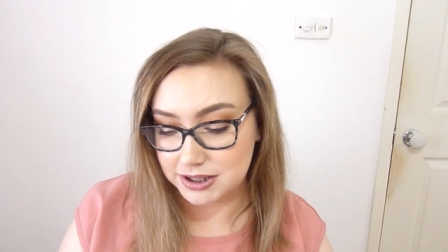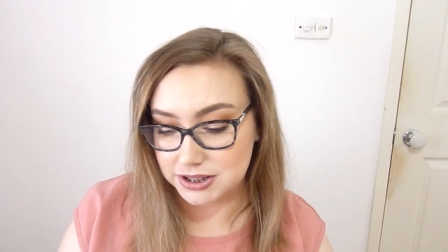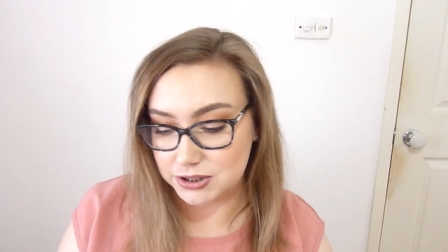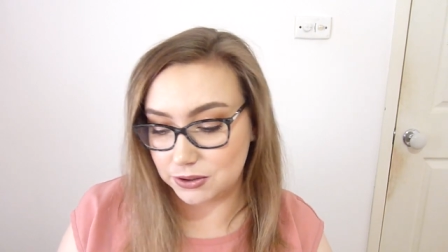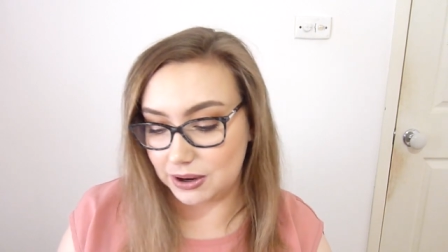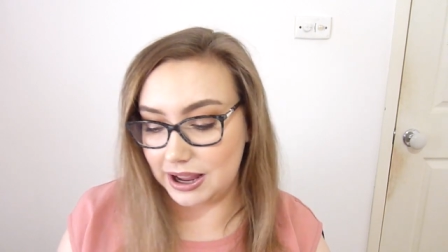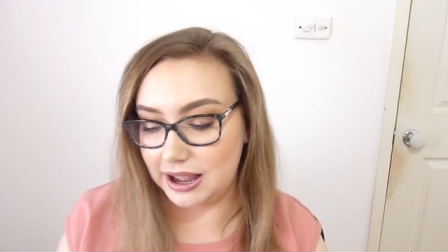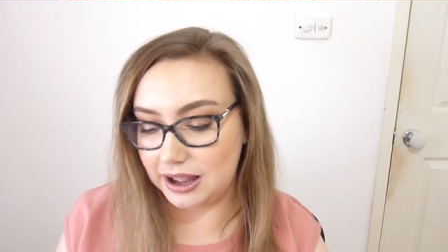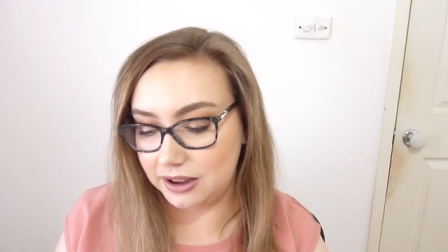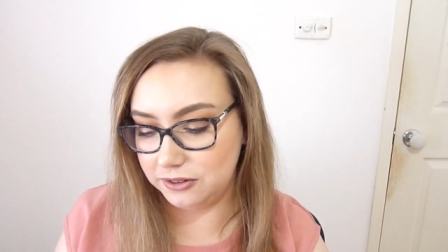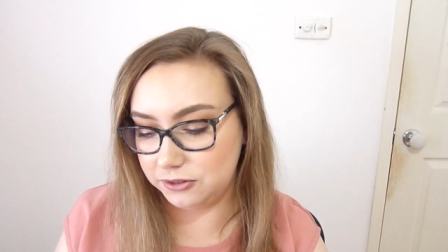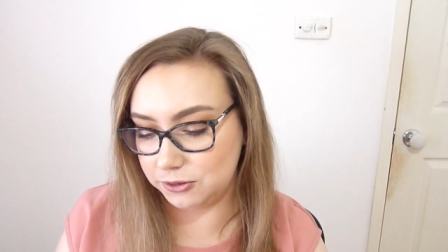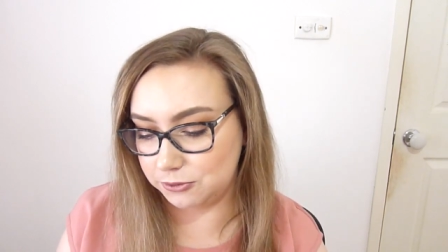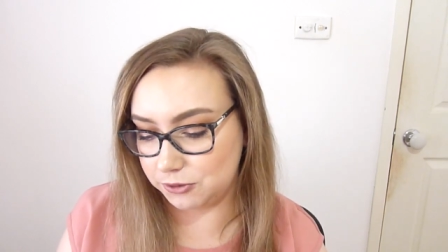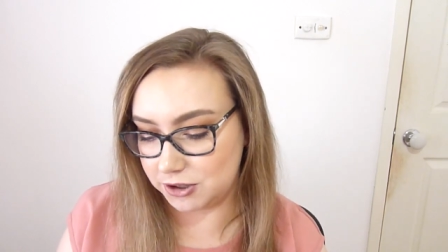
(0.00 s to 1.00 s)
So I
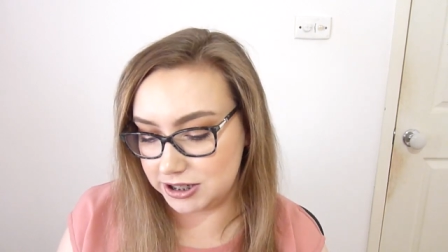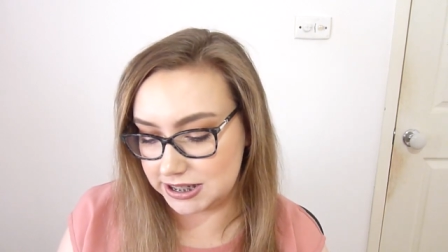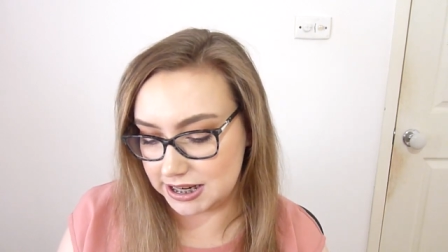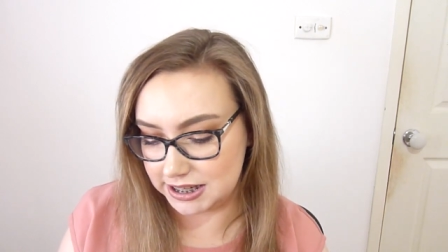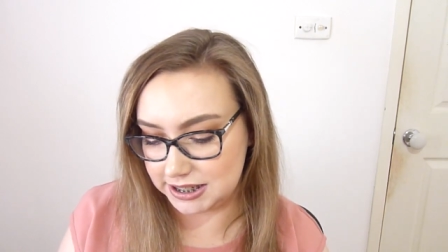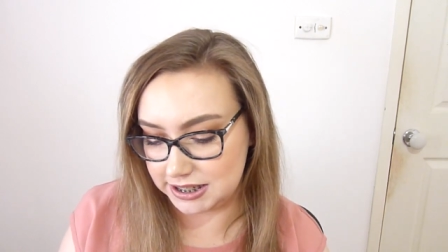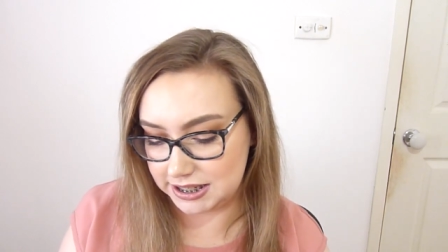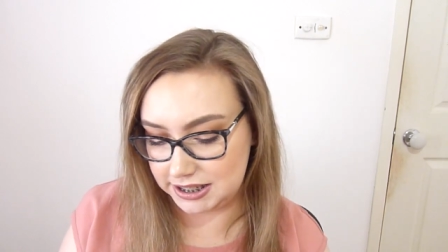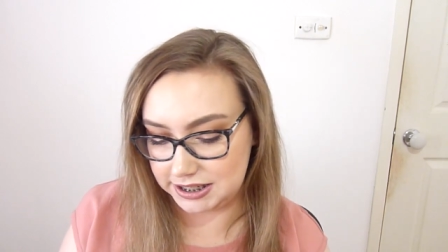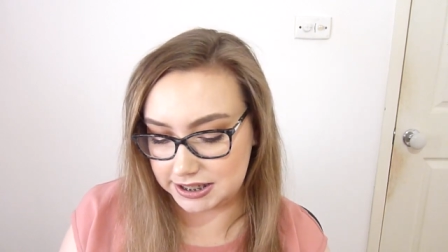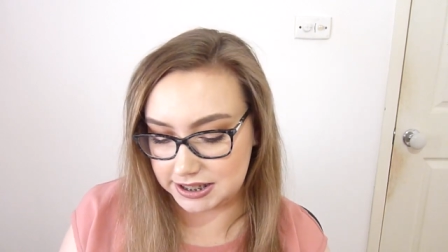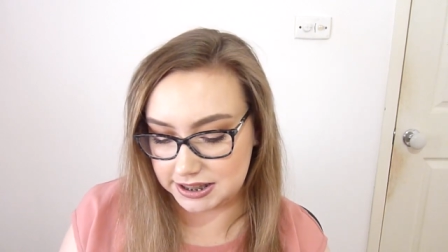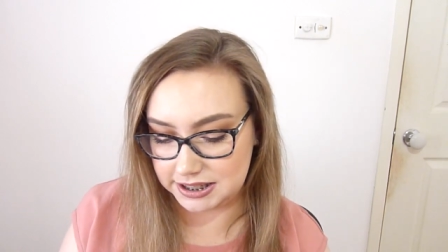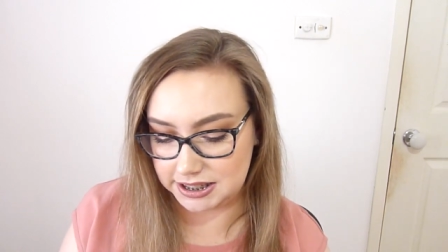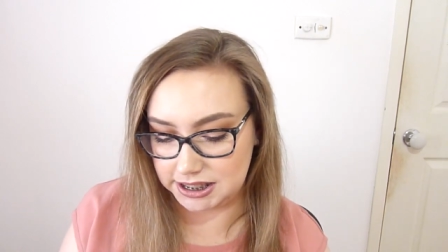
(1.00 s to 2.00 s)
have rotated
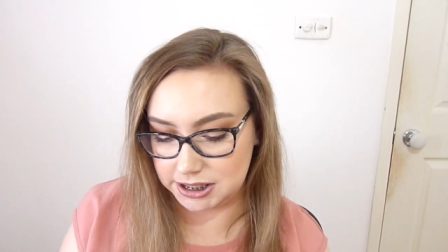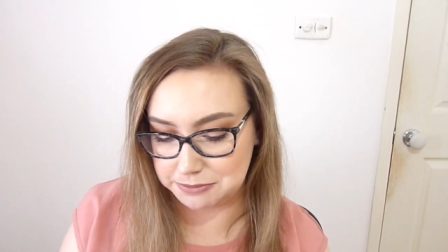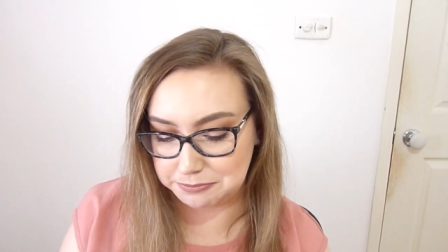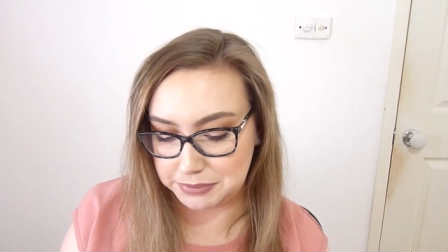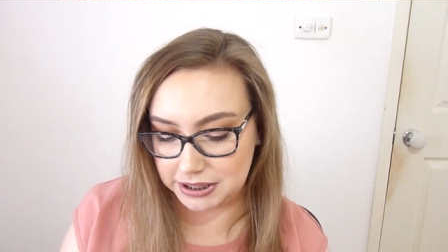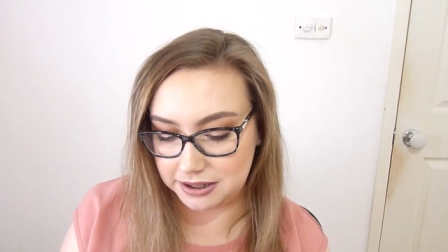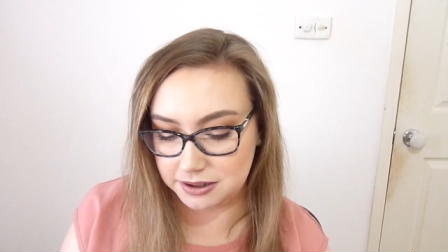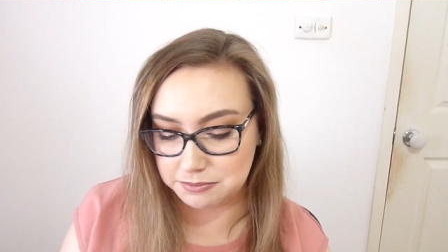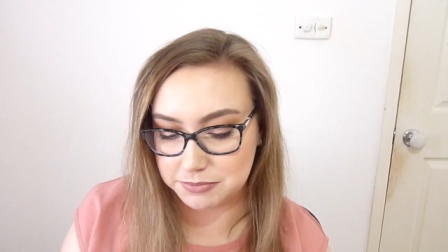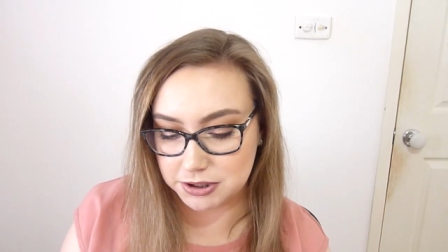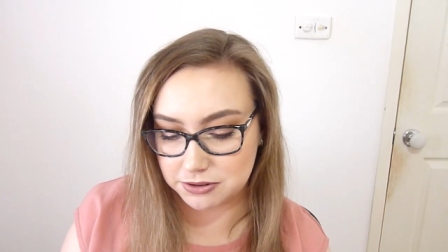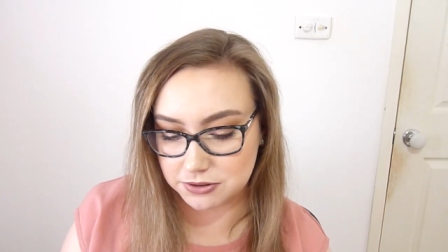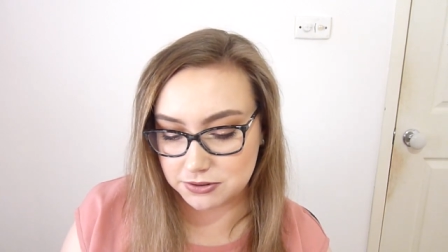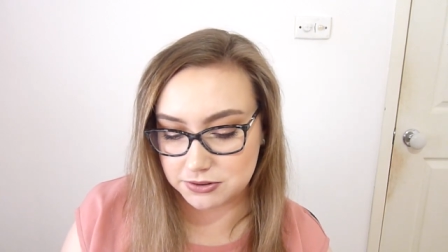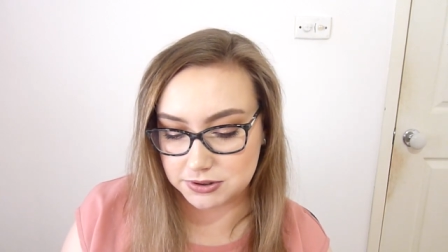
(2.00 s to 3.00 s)
in the Bare
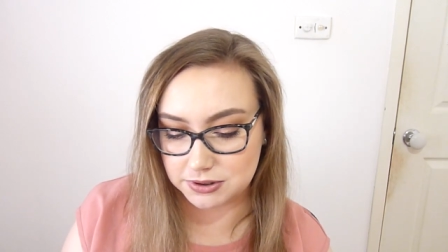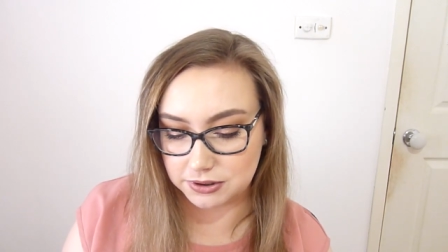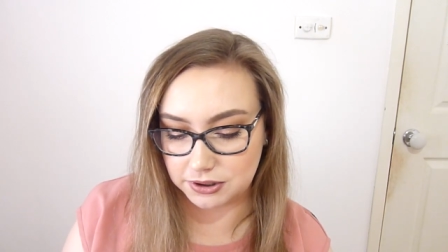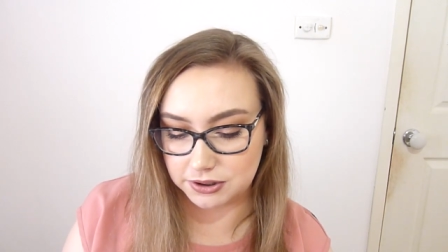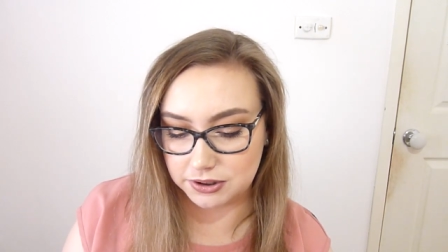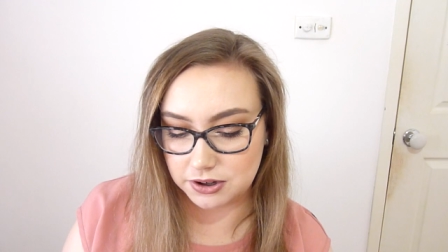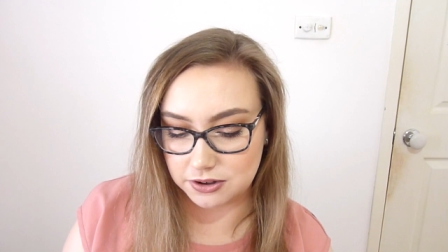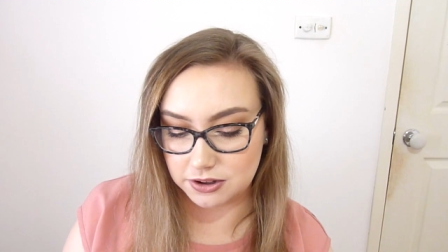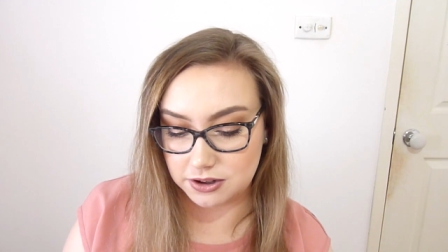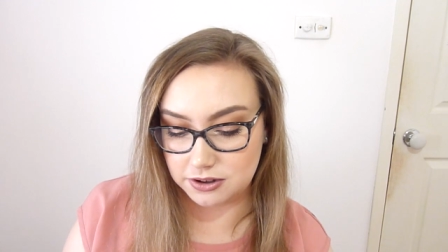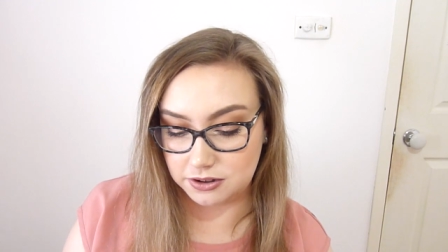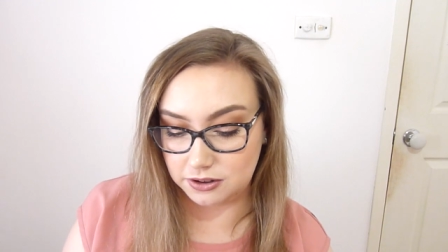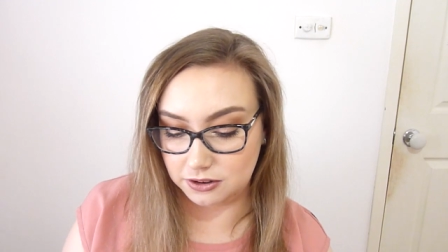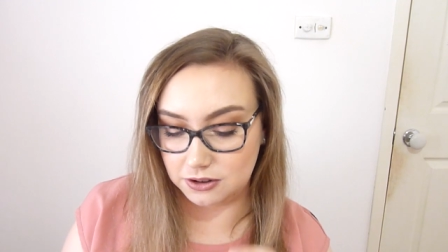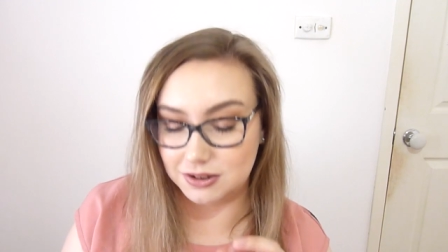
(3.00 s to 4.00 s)
Minerals Glow
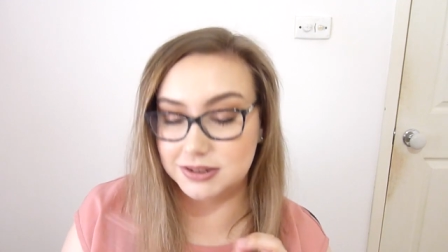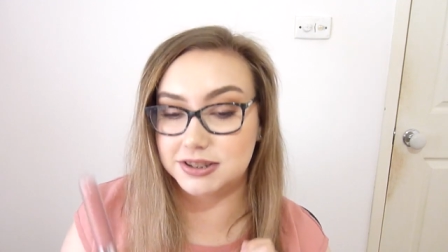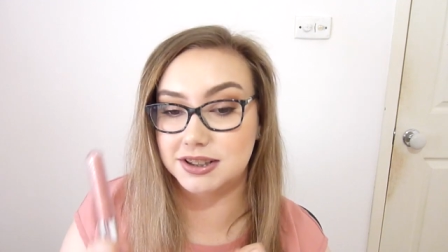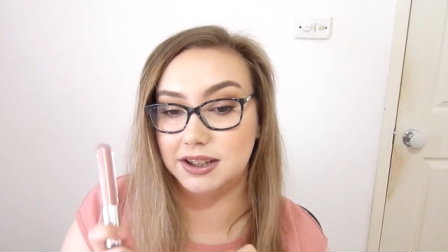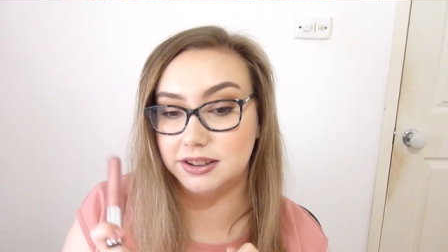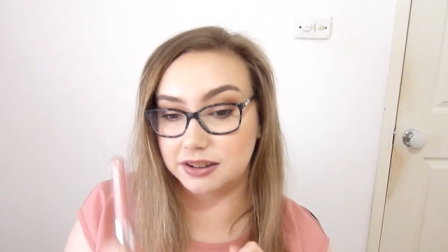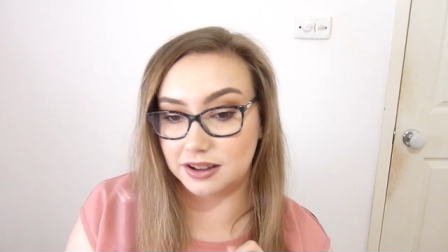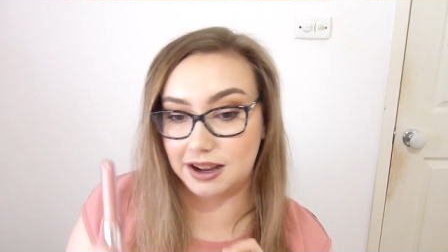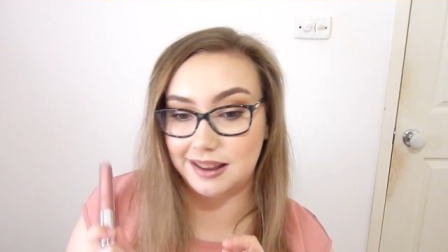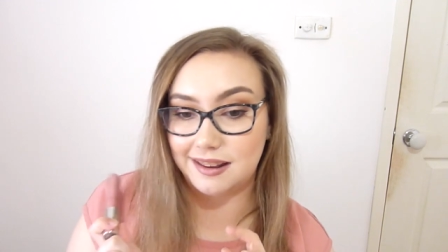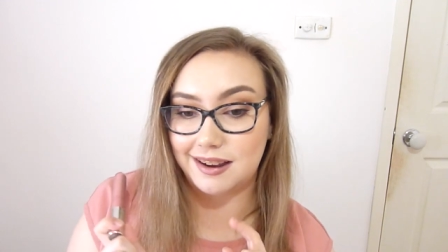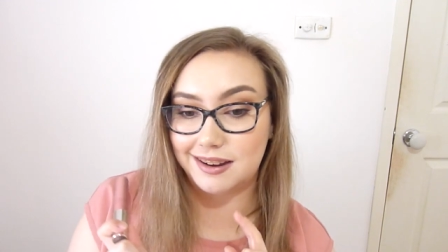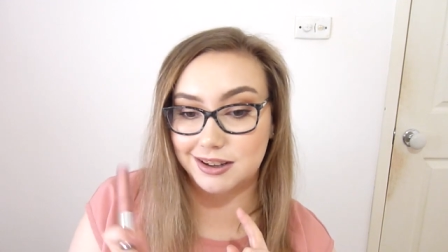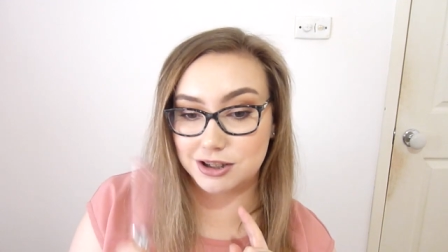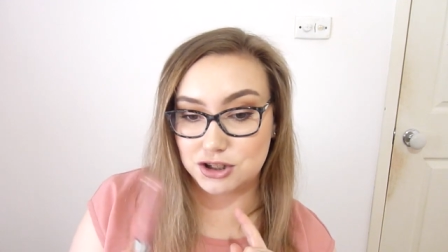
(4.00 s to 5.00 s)
Gloss in
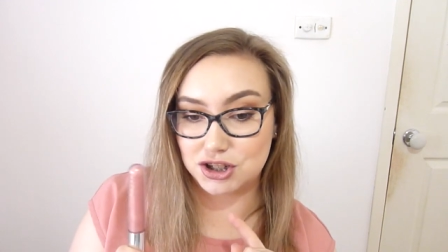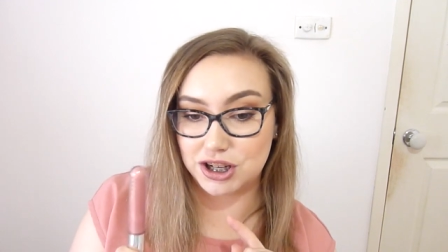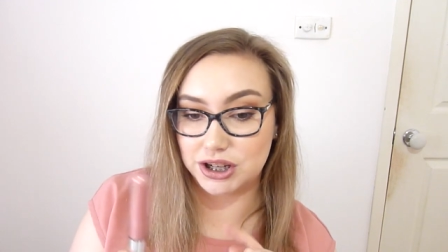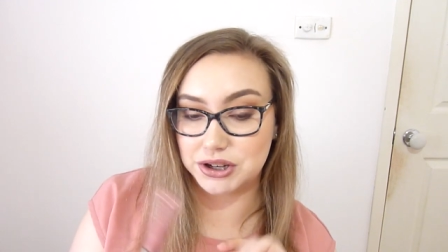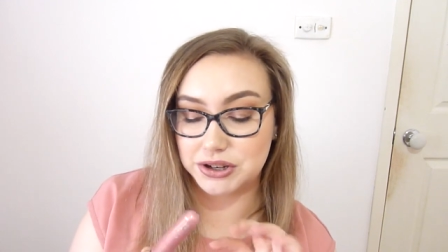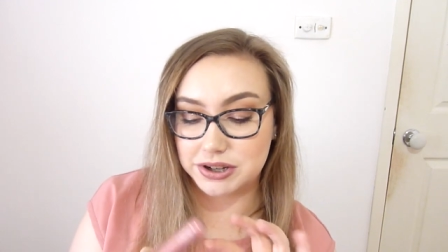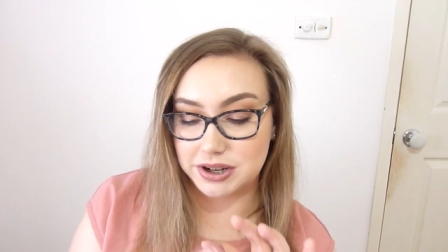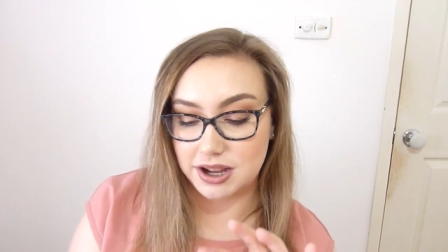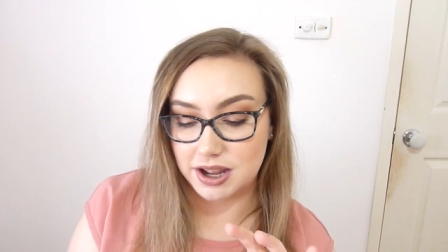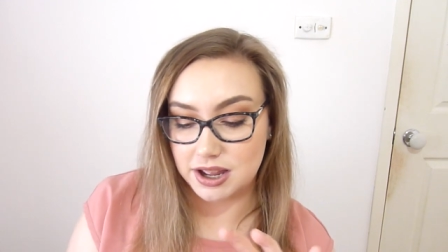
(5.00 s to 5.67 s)
Lilac Geode.